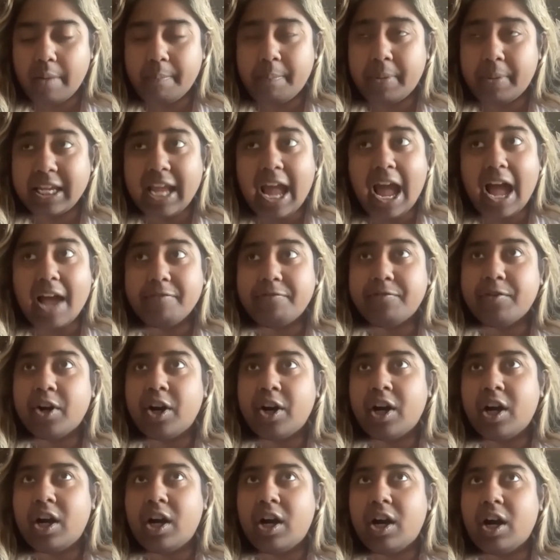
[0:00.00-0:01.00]
But yeah,
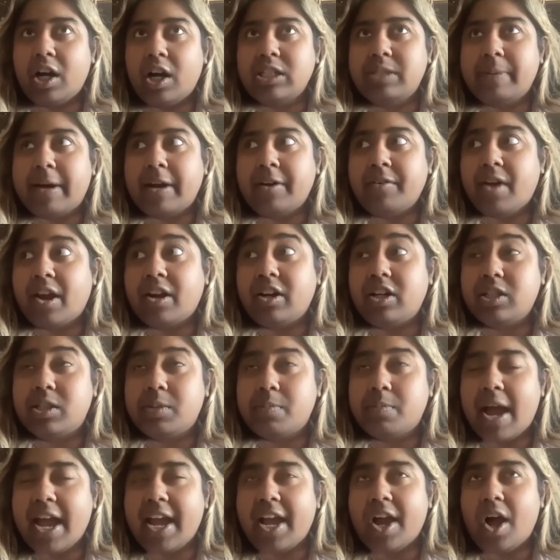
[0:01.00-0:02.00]
for aspiring writers,
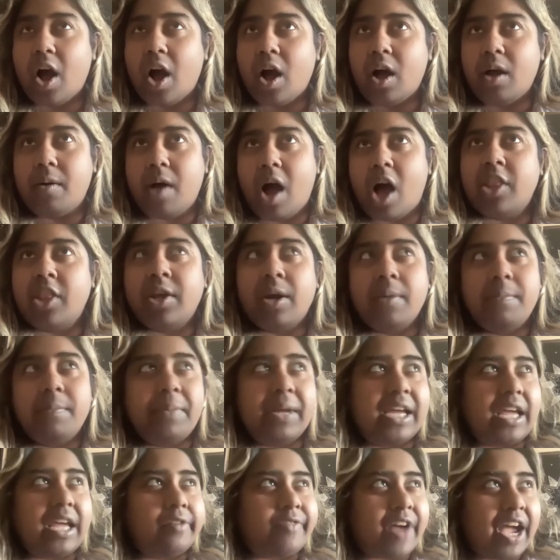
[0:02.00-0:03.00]
my other
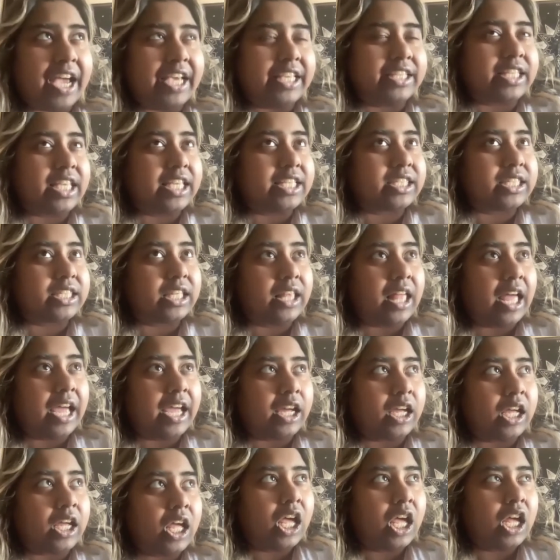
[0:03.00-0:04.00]
big advice is to like
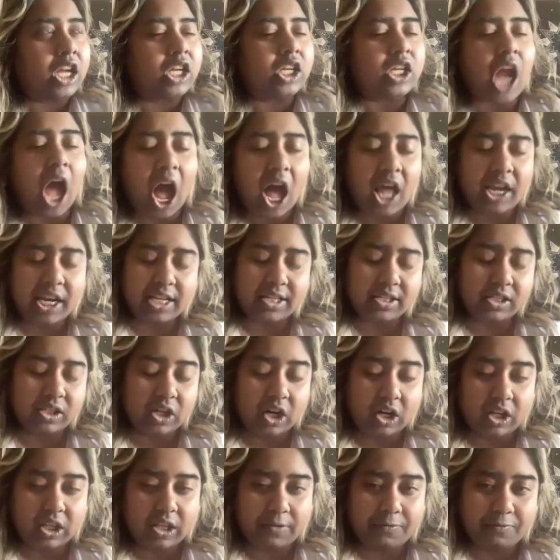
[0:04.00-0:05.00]
not
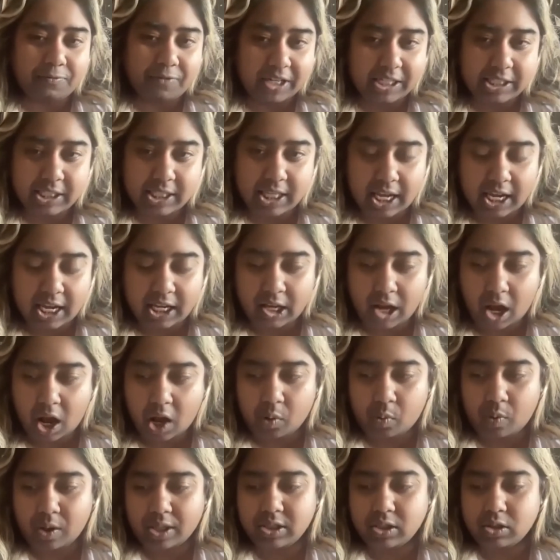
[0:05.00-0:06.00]
necessarily fixate
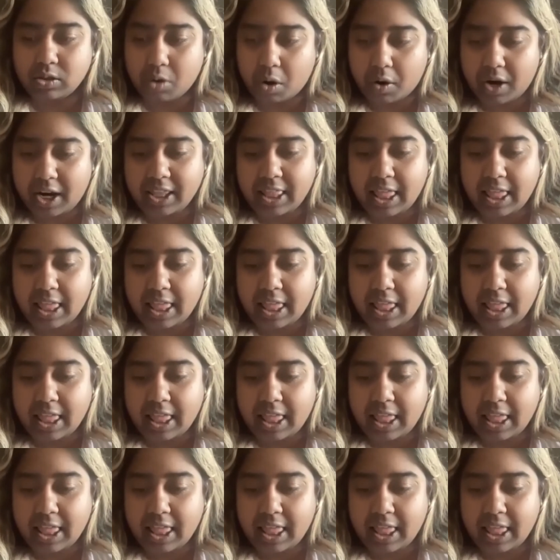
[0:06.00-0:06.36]
on one story.